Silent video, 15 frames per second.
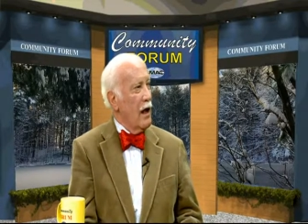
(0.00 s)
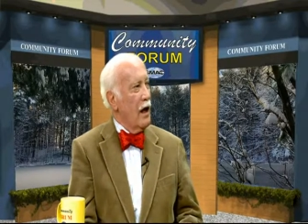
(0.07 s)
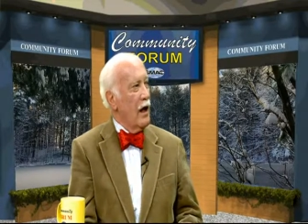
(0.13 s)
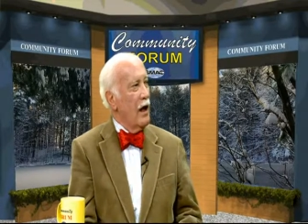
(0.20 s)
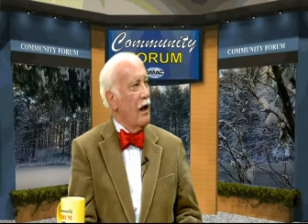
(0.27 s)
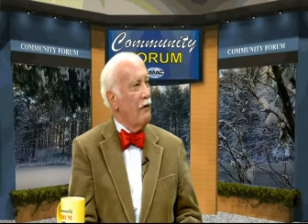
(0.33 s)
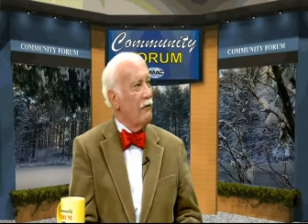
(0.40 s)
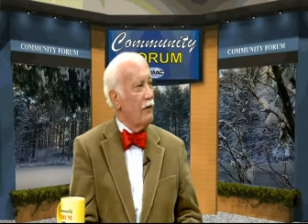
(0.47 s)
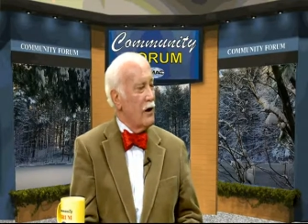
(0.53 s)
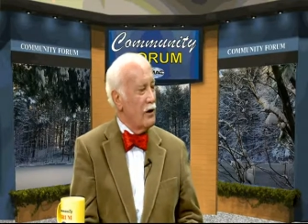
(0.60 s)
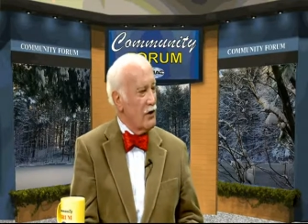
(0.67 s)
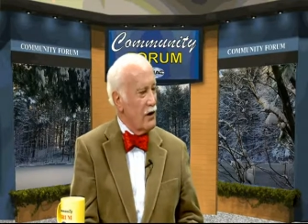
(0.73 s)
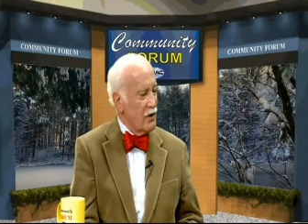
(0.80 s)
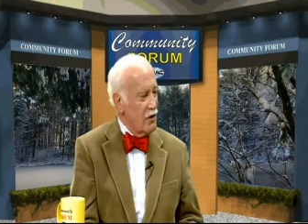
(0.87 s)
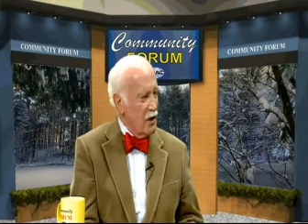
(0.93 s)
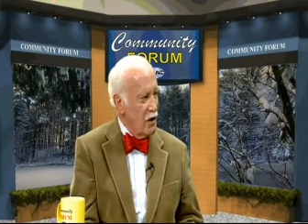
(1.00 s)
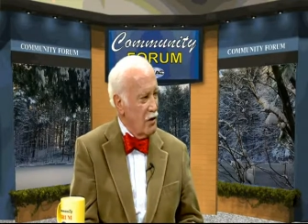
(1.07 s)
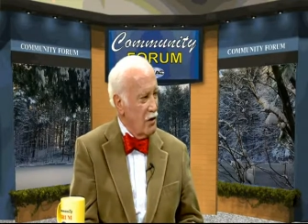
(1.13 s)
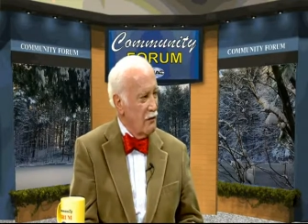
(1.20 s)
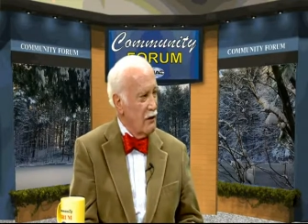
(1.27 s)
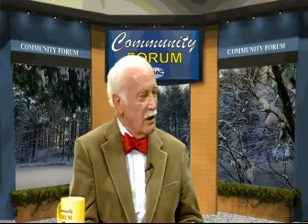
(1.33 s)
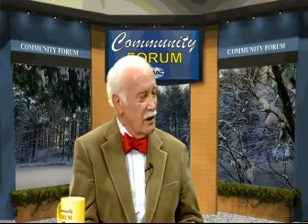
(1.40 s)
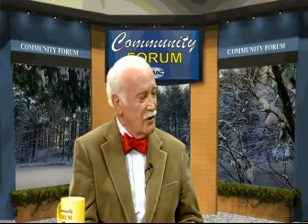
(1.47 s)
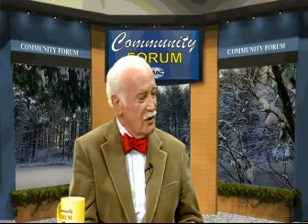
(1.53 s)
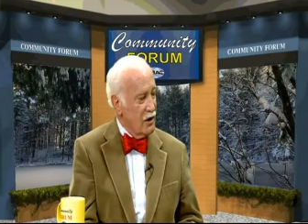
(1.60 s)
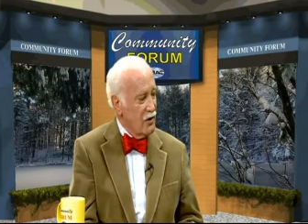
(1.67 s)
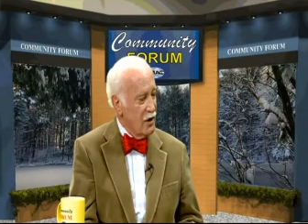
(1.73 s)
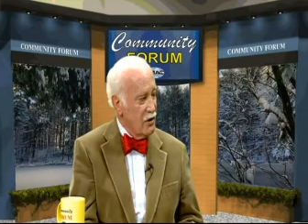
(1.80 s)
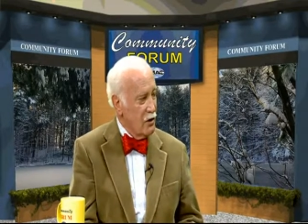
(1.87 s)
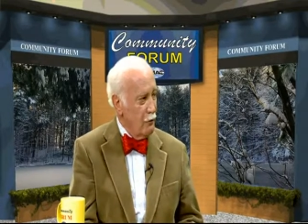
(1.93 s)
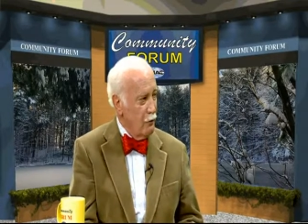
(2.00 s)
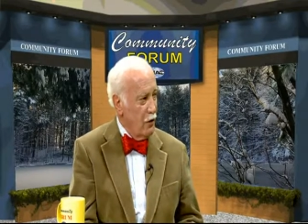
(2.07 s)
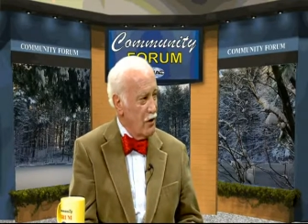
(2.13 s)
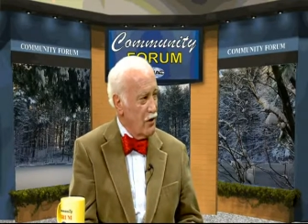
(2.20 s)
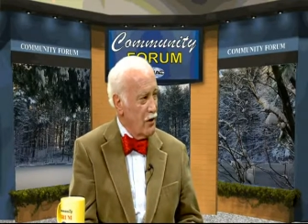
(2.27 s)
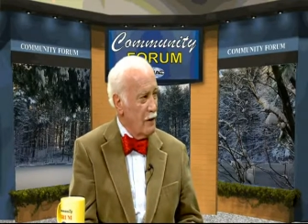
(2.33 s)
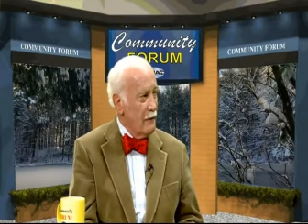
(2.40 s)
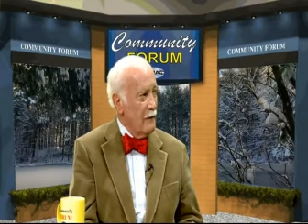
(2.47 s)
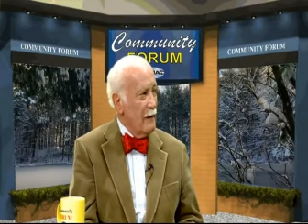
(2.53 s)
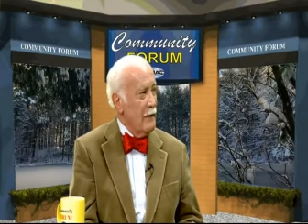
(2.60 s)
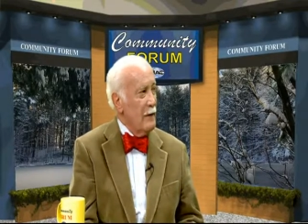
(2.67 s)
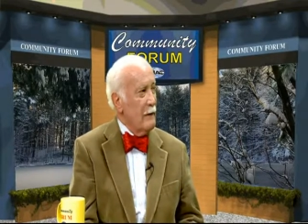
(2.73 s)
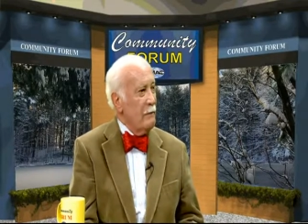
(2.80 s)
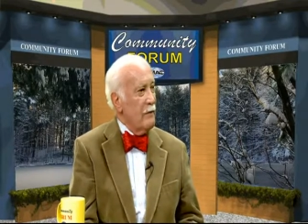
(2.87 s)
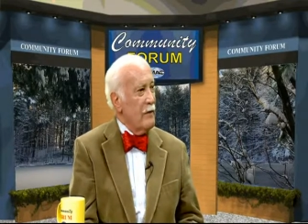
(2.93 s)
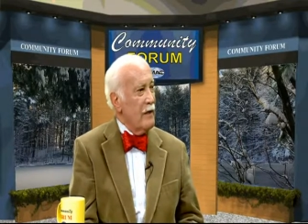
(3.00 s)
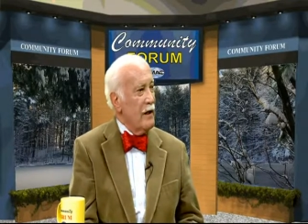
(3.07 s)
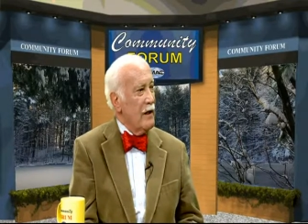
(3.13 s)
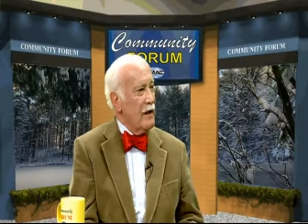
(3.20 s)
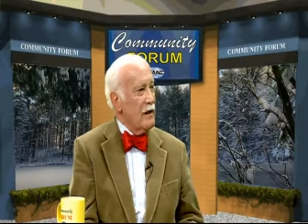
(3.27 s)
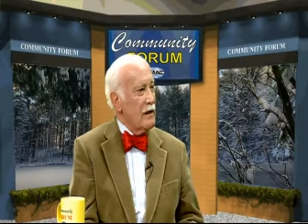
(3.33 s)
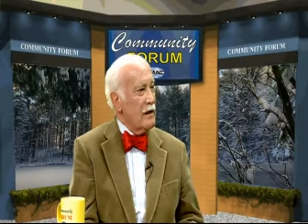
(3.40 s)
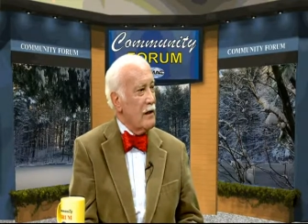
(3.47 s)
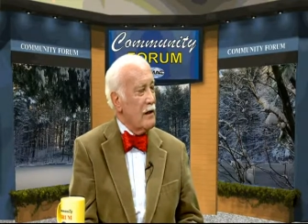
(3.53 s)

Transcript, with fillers: have a successor, a successor president that is